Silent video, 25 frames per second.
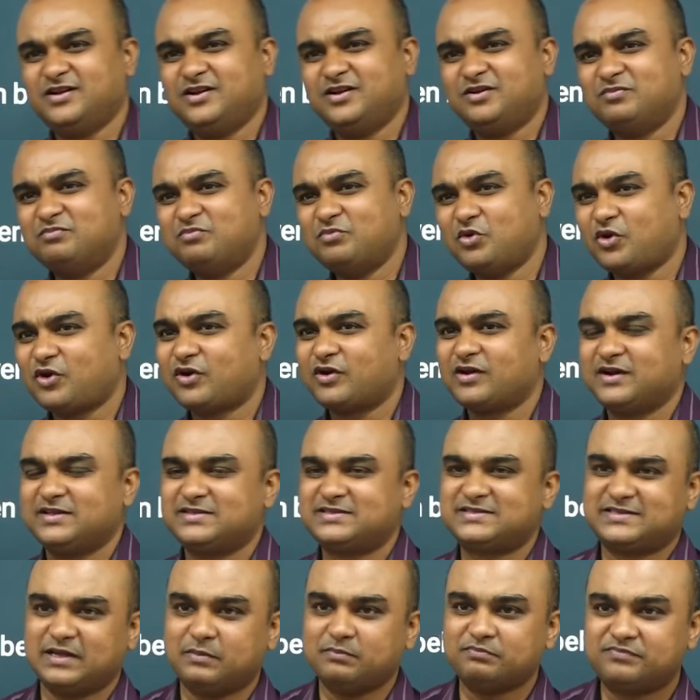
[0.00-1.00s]
more or less
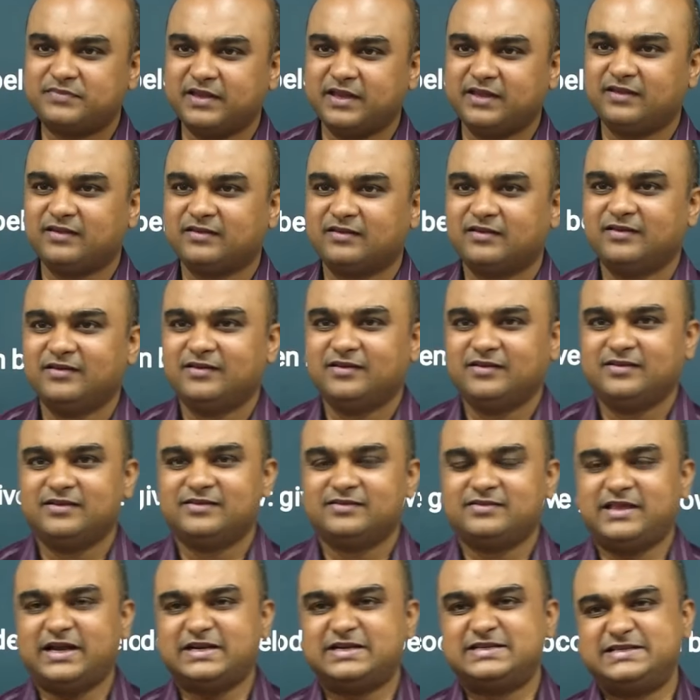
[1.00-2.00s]
something
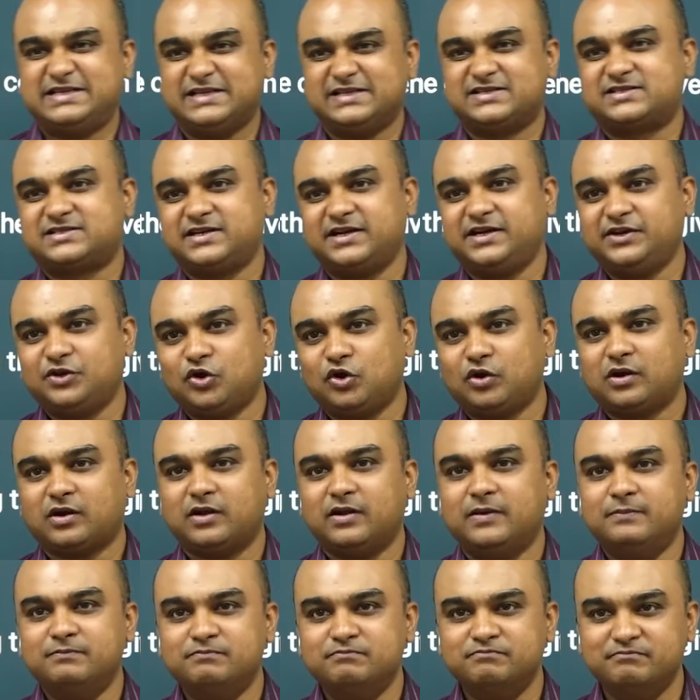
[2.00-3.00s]
that tested your
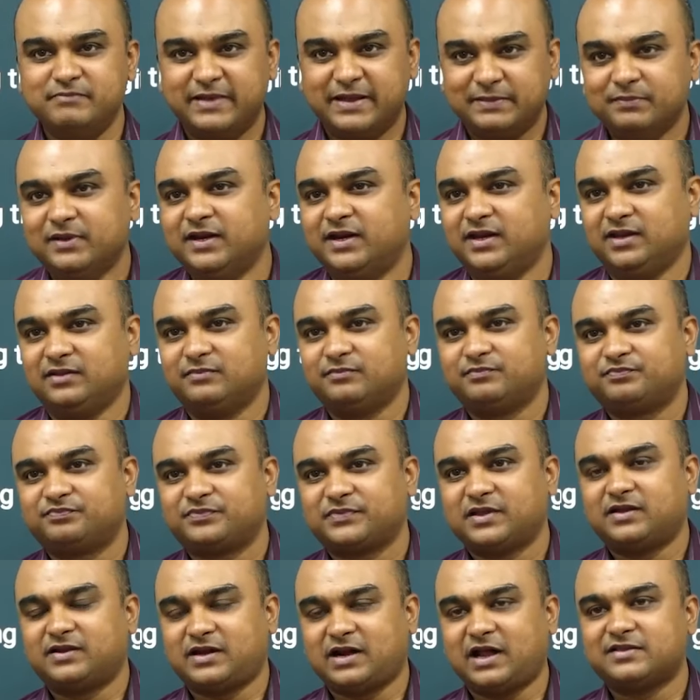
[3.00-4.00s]
memory
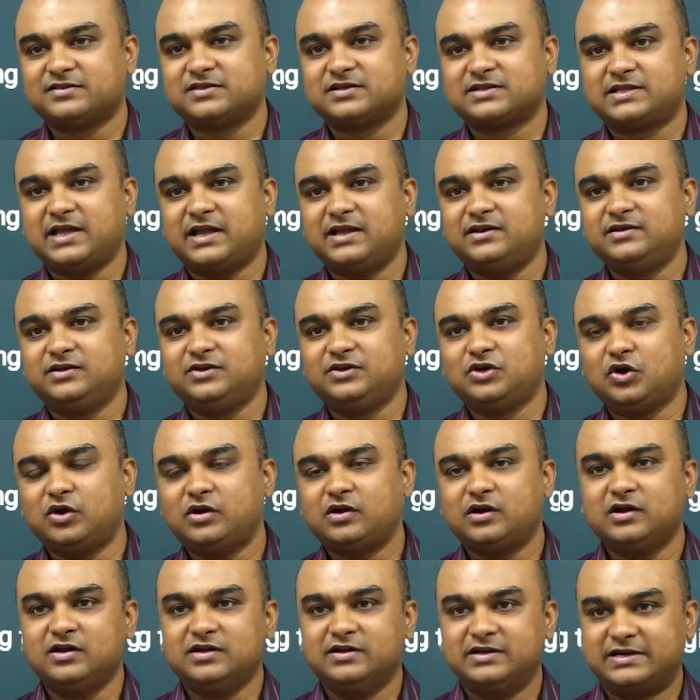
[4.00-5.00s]
rather than your
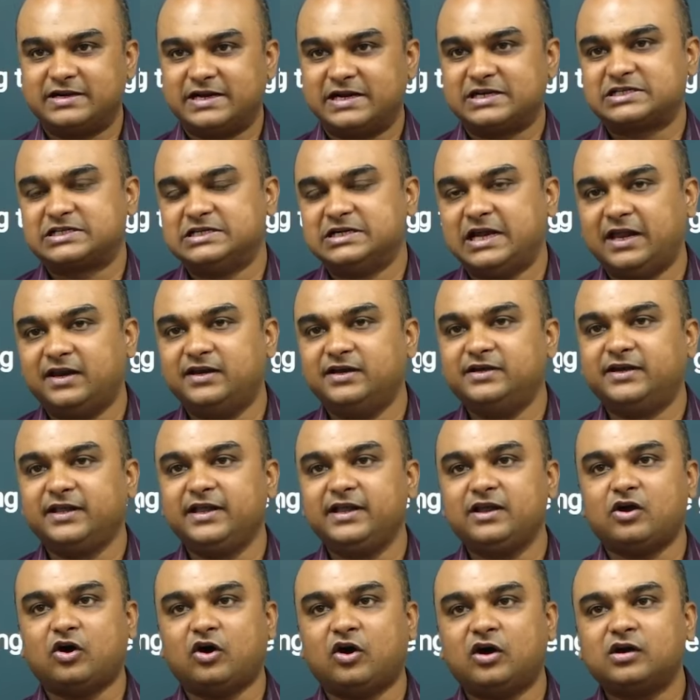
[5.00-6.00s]

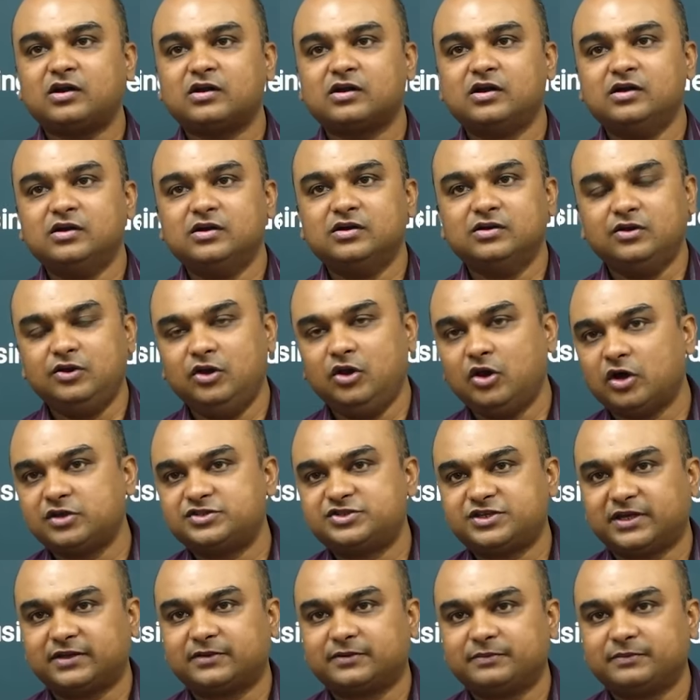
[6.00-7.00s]
rationality or logic.